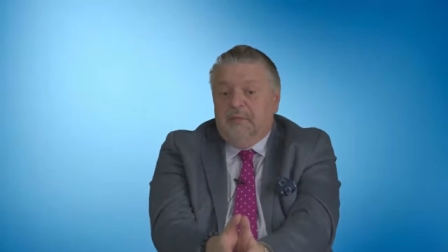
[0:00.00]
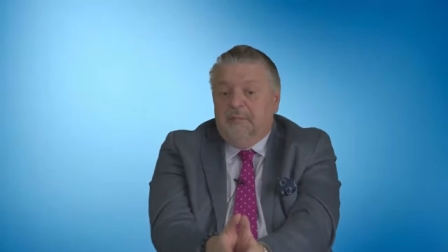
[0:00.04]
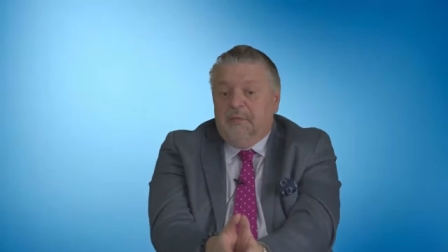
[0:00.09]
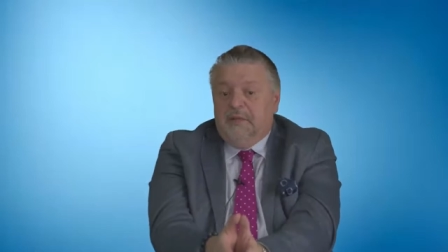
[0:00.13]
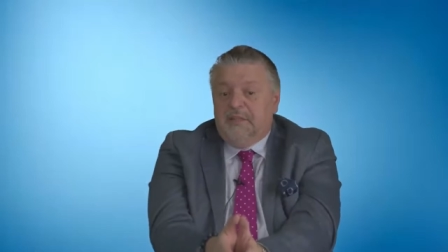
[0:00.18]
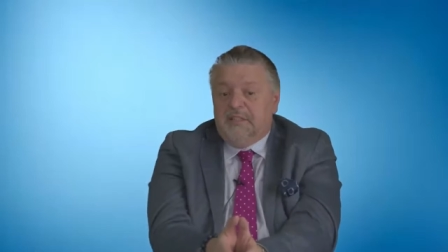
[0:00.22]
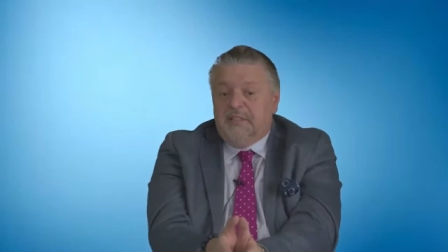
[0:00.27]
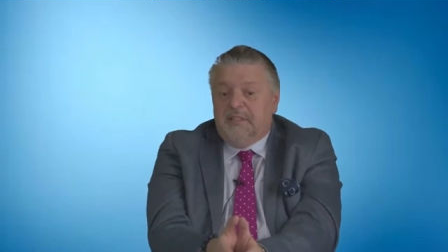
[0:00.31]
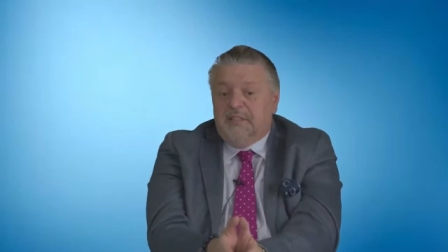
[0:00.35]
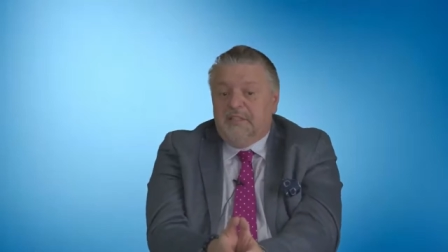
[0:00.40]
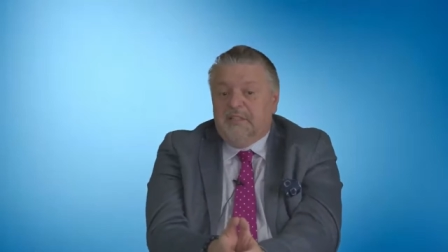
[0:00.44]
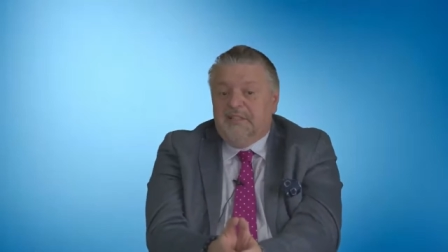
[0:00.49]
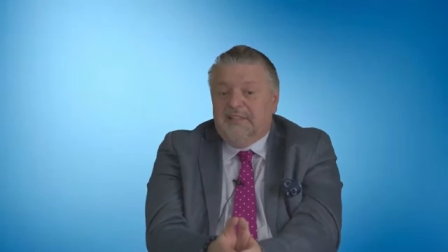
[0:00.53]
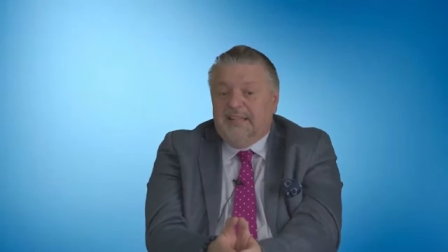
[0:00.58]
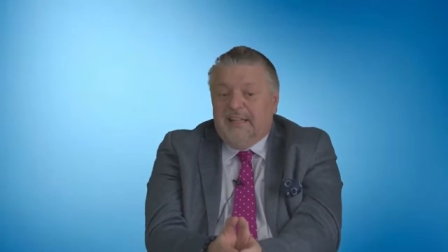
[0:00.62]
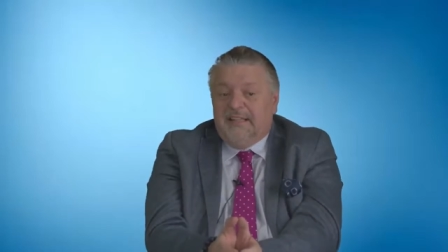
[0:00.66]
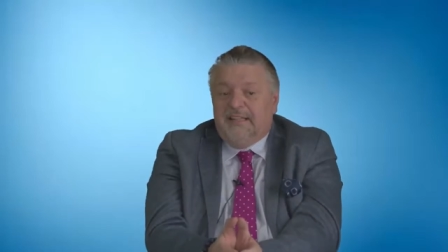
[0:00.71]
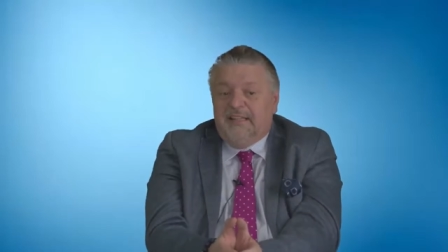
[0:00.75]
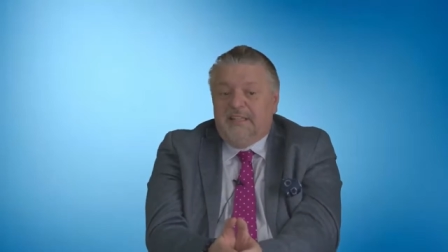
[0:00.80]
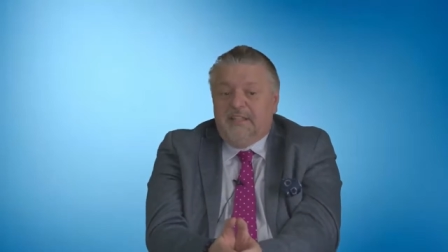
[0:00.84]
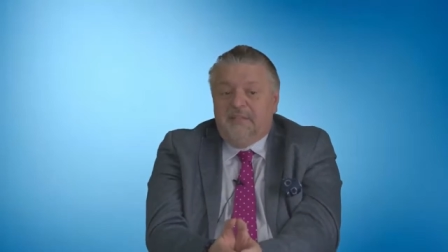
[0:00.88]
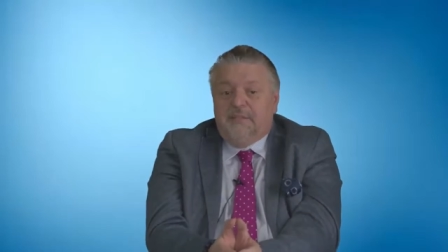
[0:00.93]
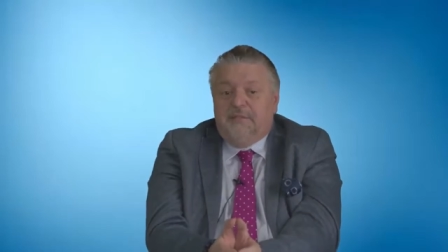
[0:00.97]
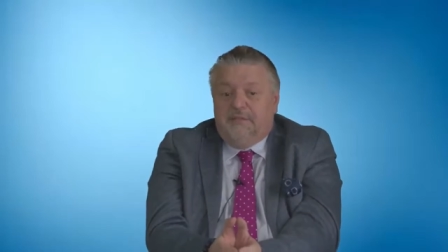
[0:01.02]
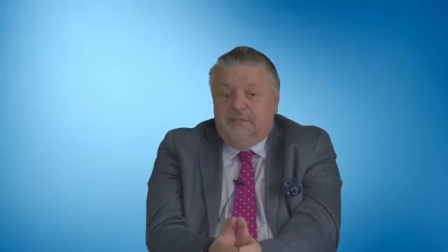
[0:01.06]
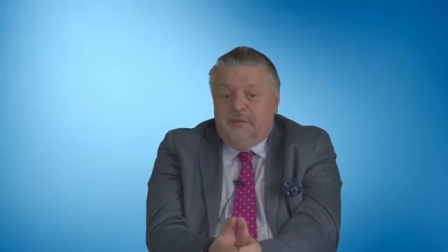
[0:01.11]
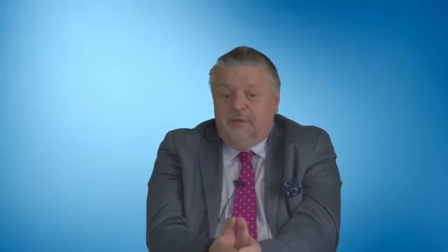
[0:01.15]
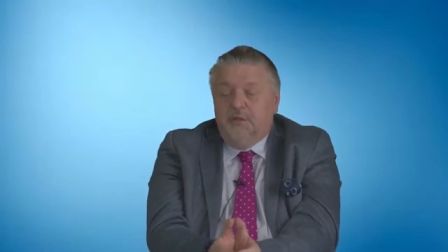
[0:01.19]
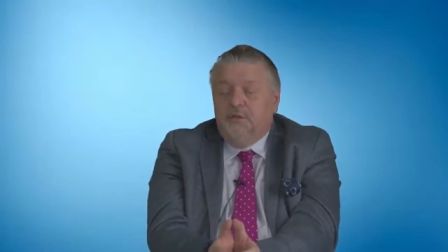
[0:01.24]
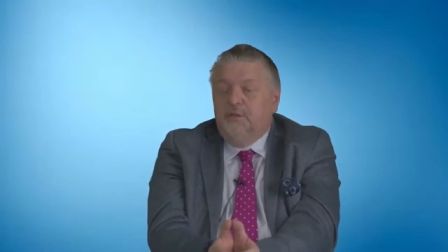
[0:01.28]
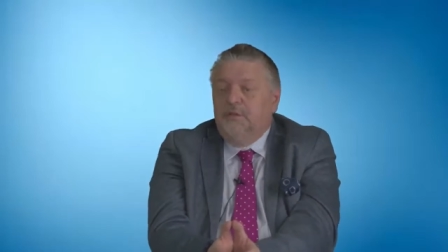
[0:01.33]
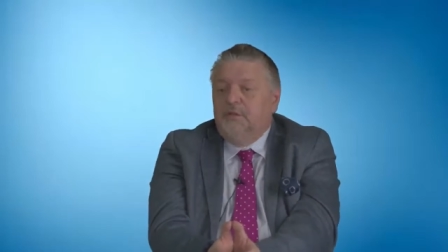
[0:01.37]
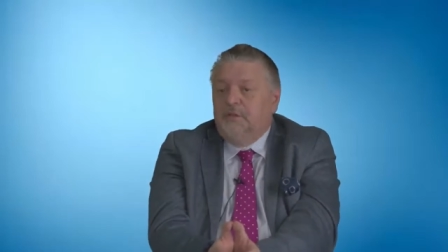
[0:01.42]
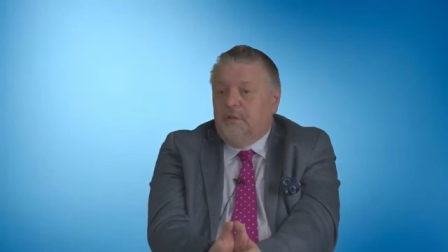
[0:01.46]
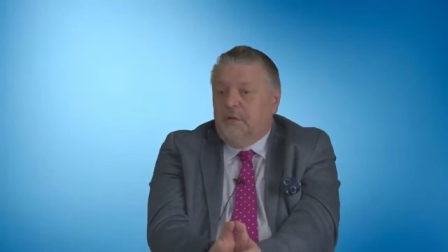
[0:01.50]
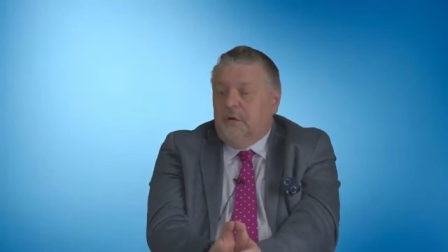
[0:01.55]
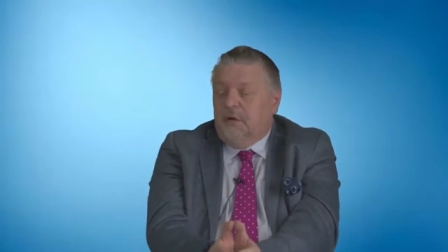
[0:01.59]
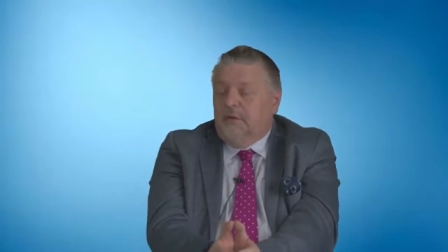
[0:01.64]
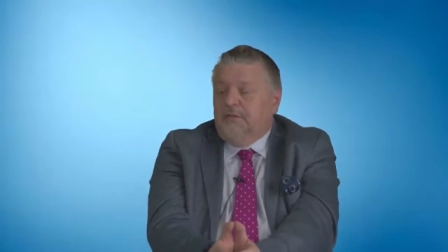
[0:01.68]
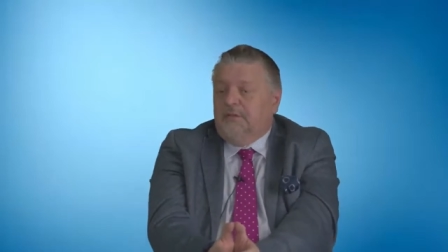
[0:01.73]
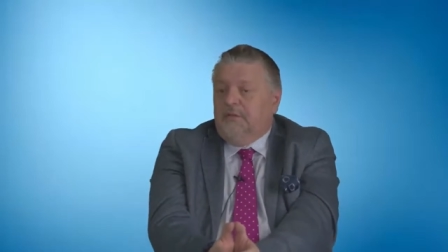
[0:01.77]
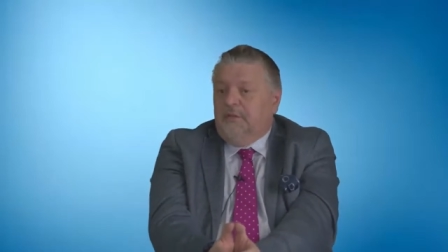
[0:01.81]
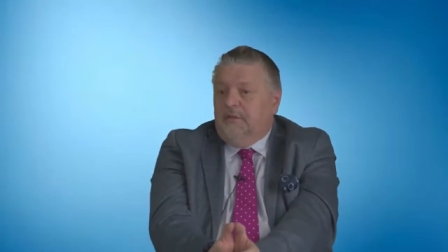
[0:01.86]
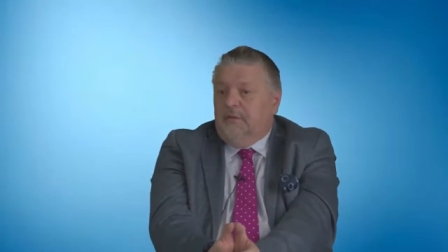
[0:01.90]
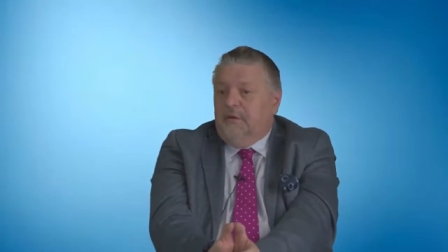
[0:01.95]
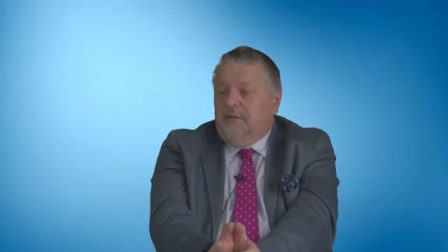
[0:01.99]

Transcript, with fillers: business, that is the future of the,